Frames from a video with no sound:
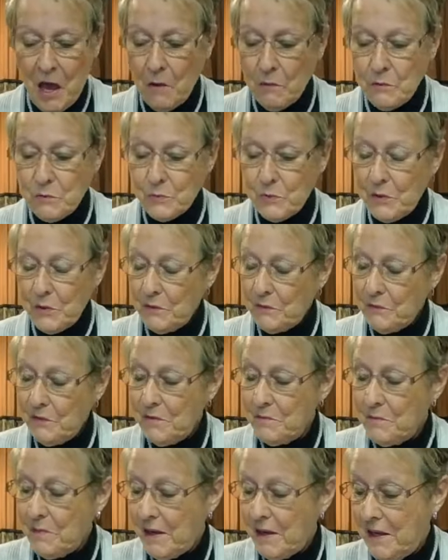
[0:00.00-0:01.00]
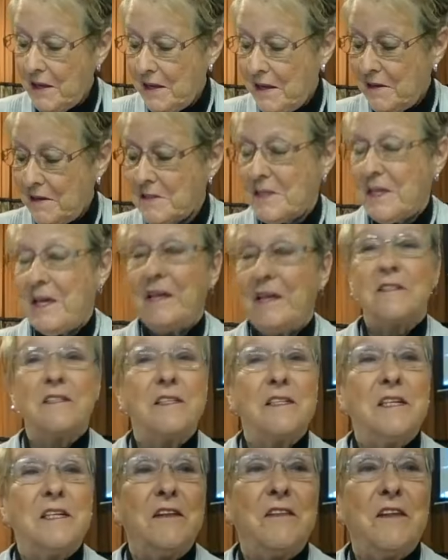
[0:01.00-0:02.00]
I was wondering if anybody else
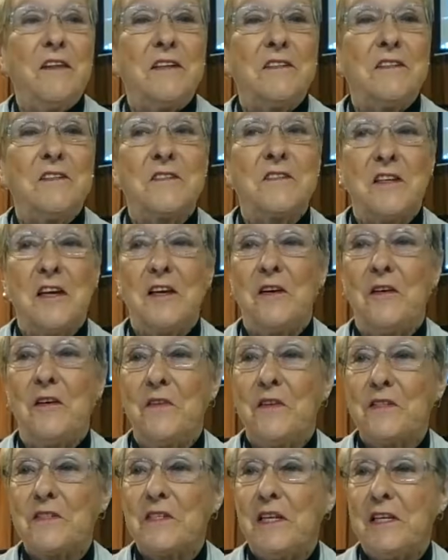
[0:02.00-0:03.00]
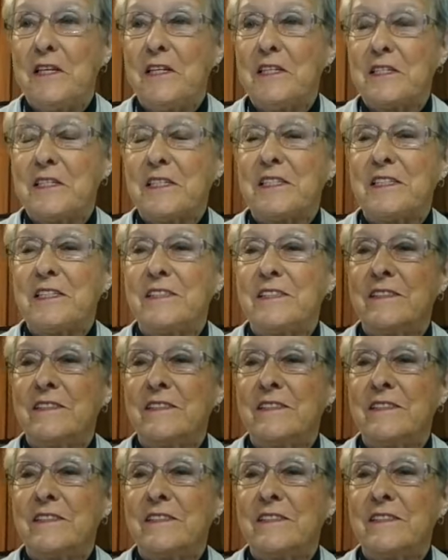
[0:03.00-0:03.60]
has anything to say on this list.